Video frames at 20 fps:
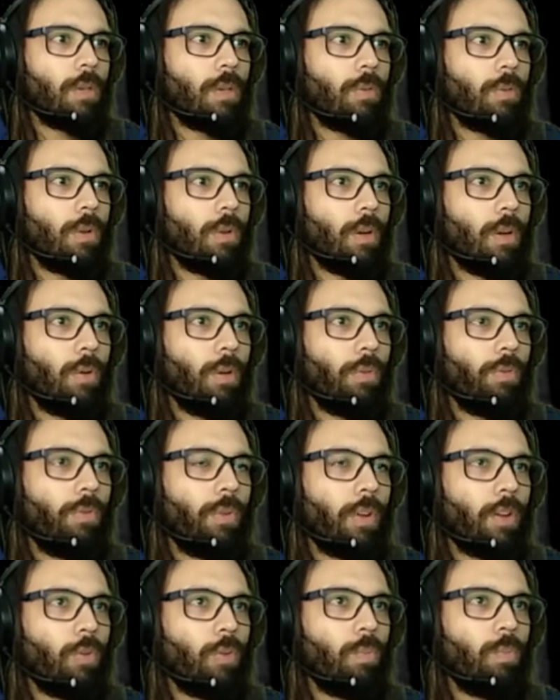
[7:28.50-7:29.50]
Well, if I
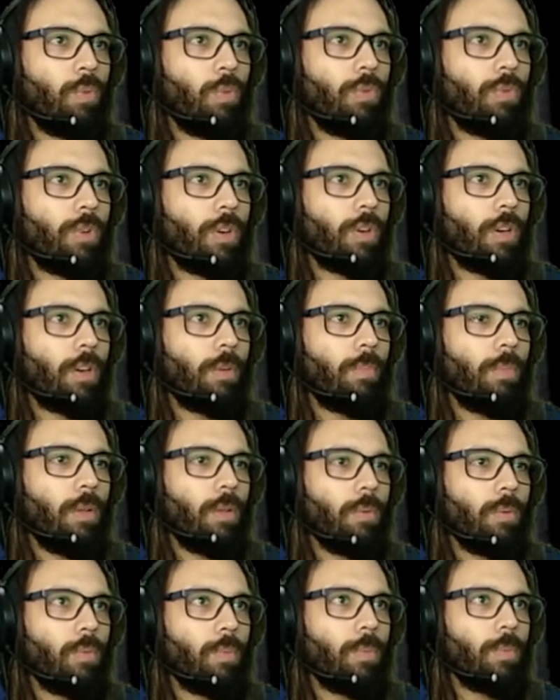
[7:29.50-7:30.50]
could move her,
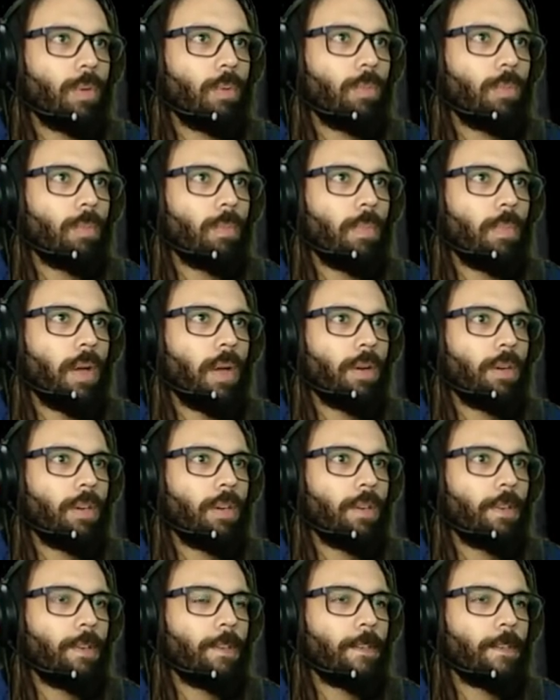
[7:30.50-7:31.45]
maybe would a bit better?